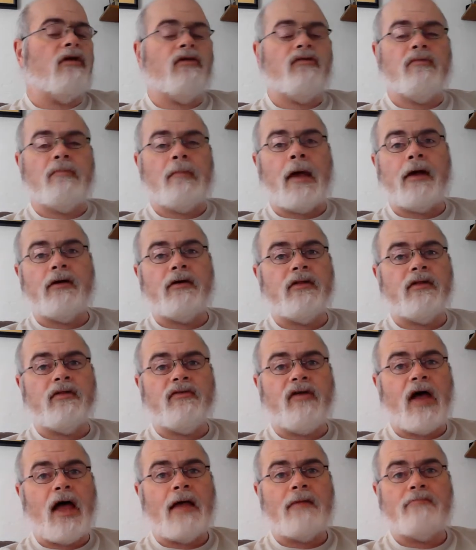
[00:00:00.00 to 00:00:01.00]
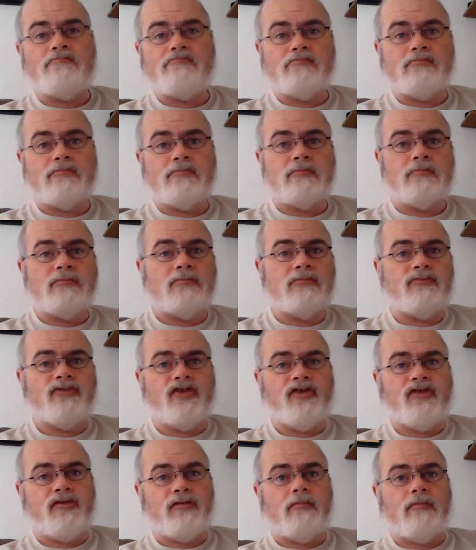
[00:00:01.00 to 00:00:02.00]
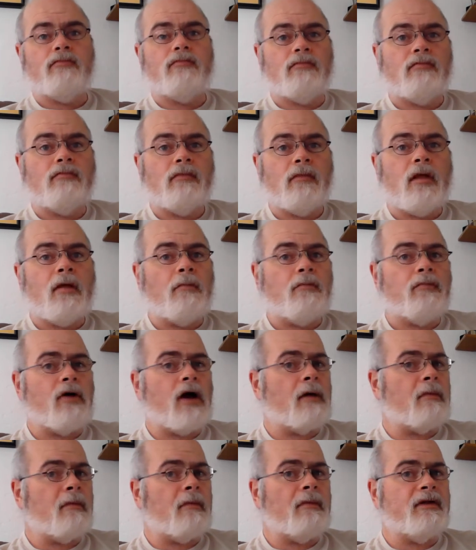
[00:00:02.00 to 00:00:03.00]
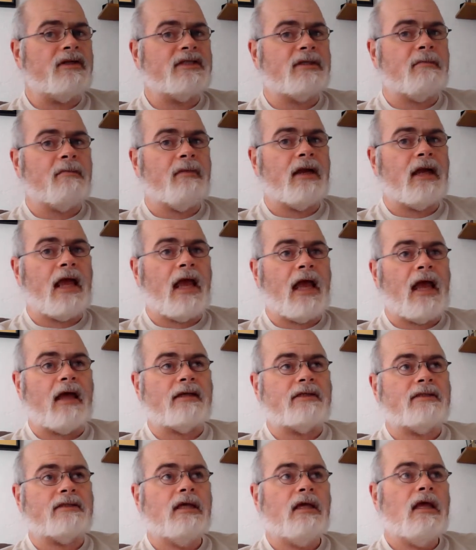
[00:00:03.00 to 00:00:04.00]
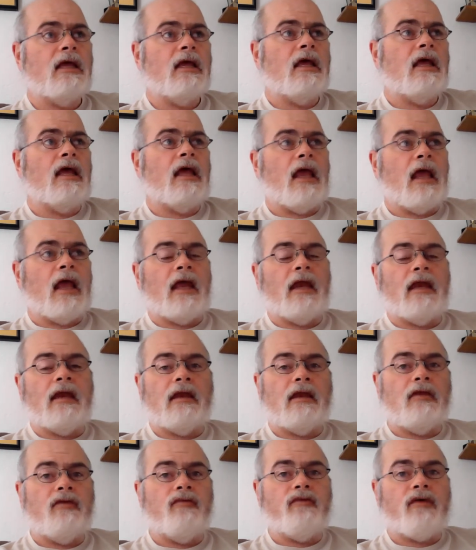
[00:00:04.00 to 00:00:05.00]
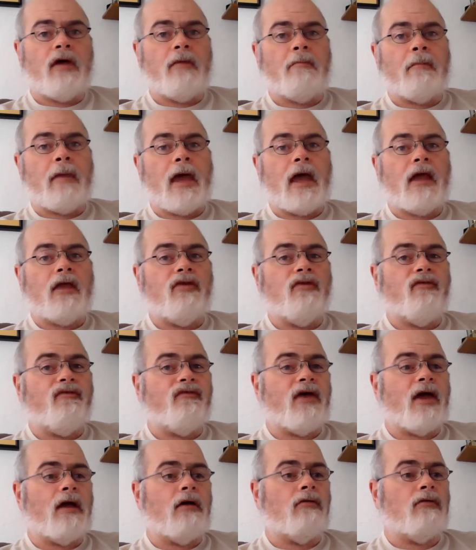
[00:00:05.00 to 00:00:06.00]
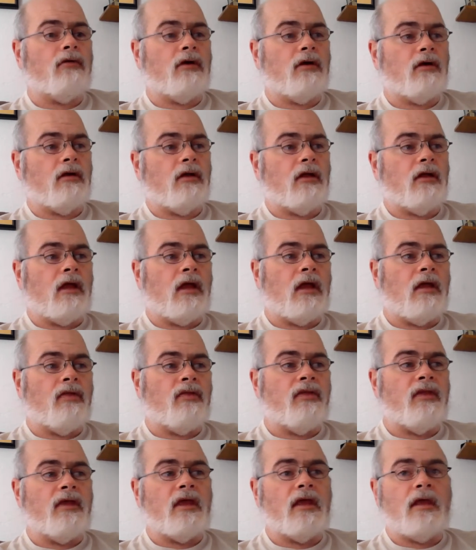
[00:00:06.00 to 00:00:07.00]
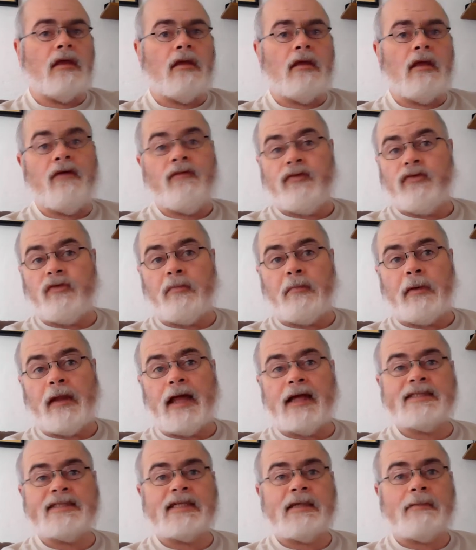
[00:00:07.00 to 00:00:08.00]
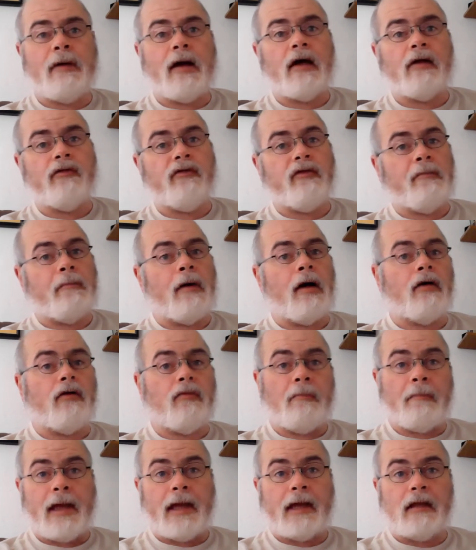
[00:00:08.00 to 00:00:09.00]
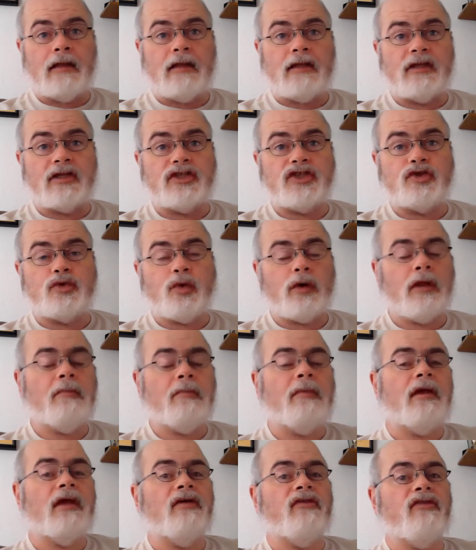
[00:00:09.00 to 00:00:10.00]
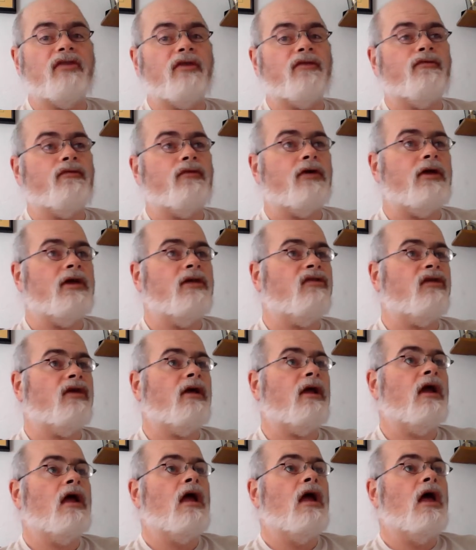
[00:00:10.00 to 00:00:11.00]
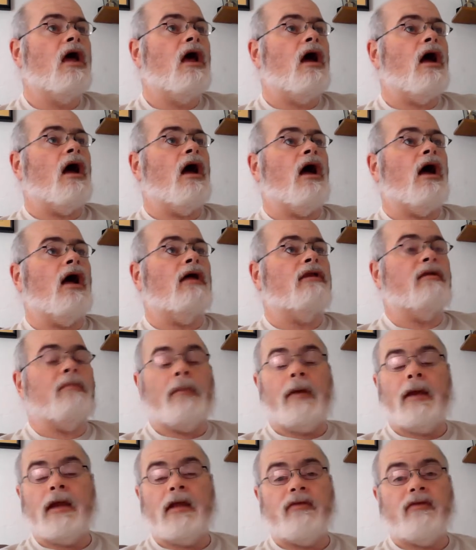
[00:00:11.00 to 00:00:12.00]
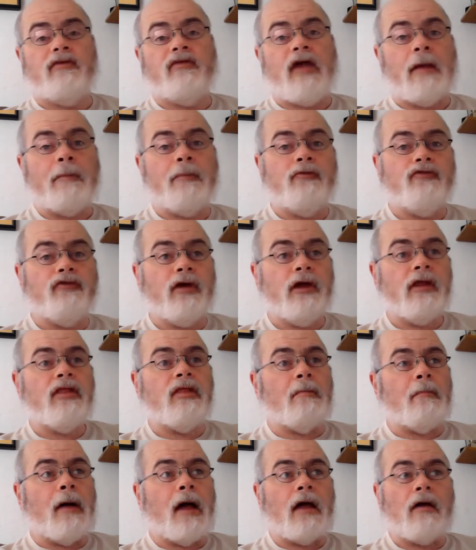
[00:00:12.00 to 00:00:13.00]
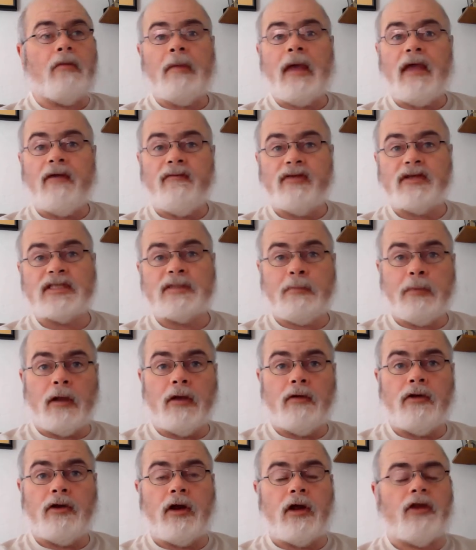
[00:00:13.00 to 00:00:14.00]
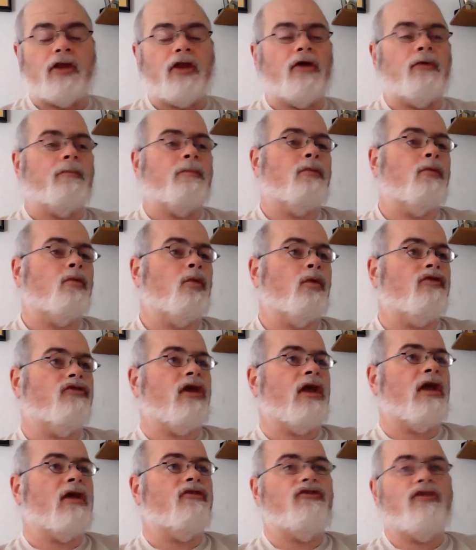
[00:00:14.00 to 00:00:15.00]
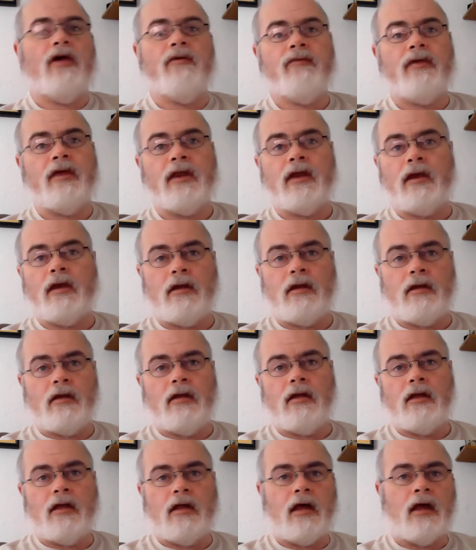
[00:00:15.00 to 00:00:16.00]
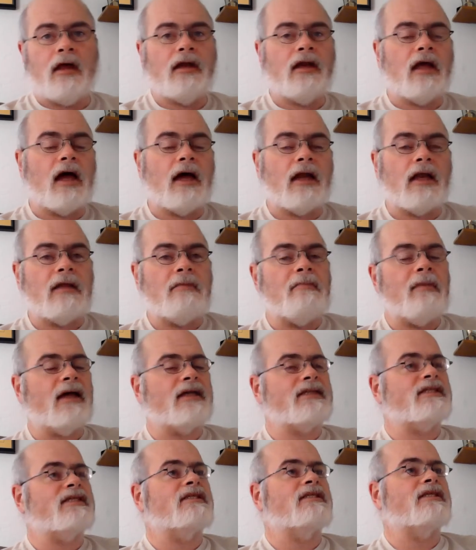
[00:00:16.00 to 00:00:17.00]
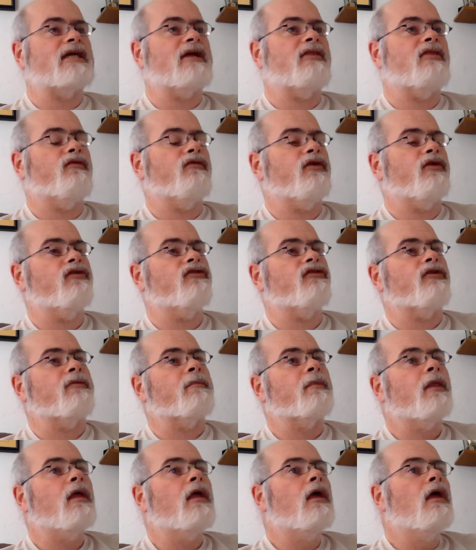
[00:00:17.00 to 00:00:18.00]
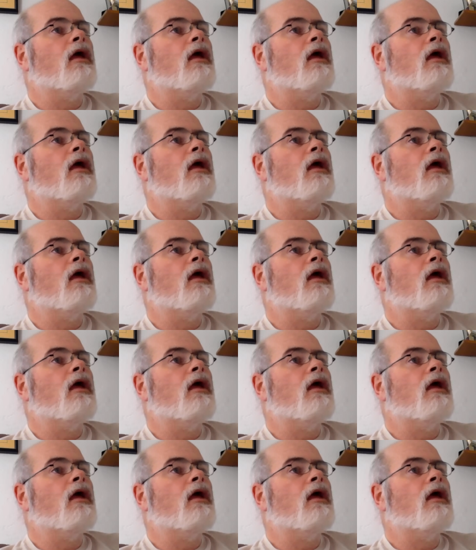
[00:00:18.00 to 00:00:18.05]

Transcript: Doesn't matter the type. Just probably somebody has. And you've come back and found the plastic bottle of water that is distorted because it's very easy. And the type of drink bottle may have exploded on you, which could have been an ungodly mess inside the freezer.